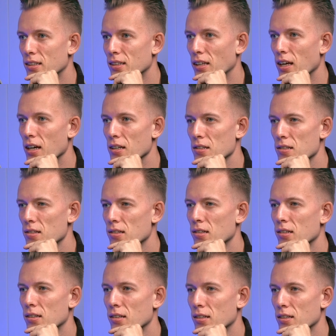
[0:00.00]
Yes.
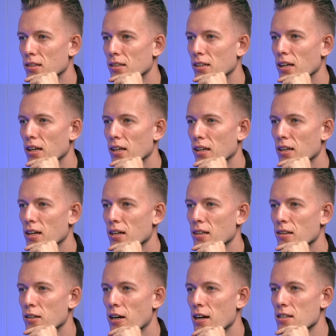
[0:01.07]
Yeah.
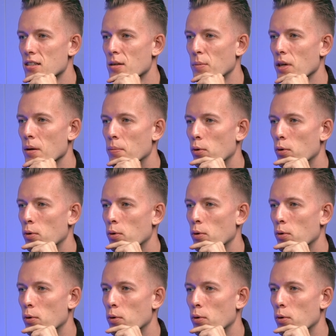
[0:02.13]
There has to be a